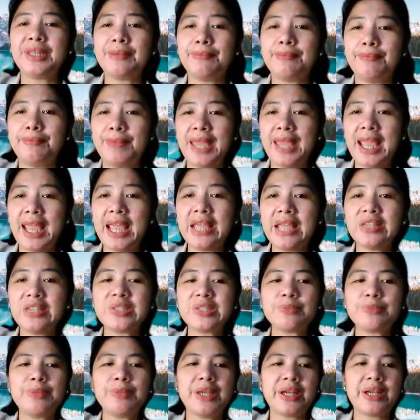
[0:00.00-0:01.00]
the
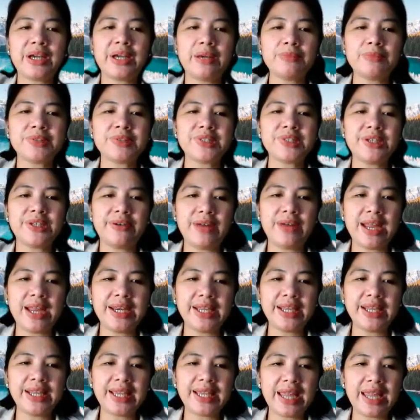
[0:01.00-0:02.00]
base becomes the
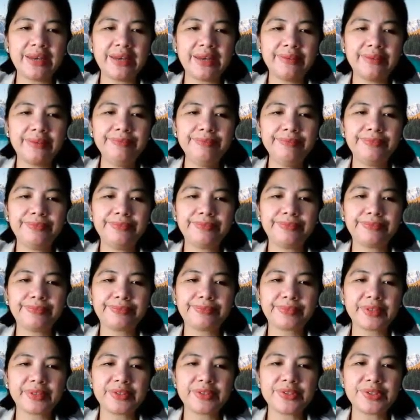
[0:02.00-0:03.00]
radicand.
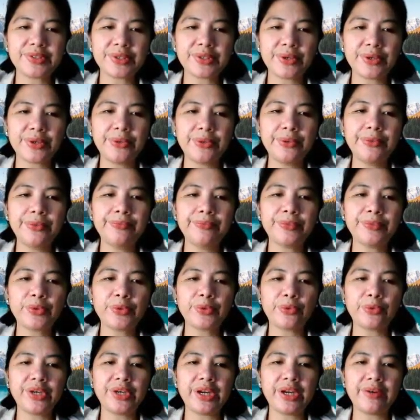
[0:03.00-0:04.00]
So
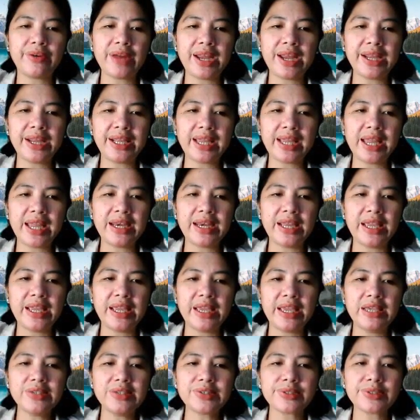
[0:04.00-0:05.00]
the radicand
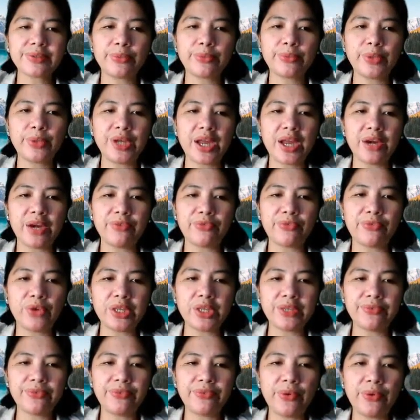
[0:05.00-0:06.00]
is
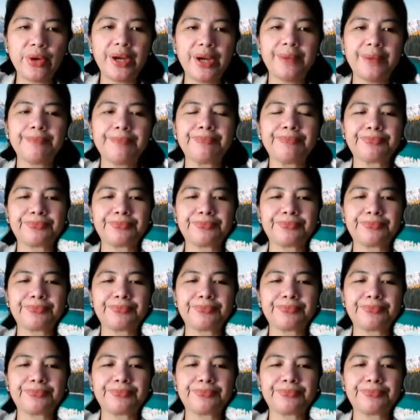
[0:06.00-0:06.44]
144.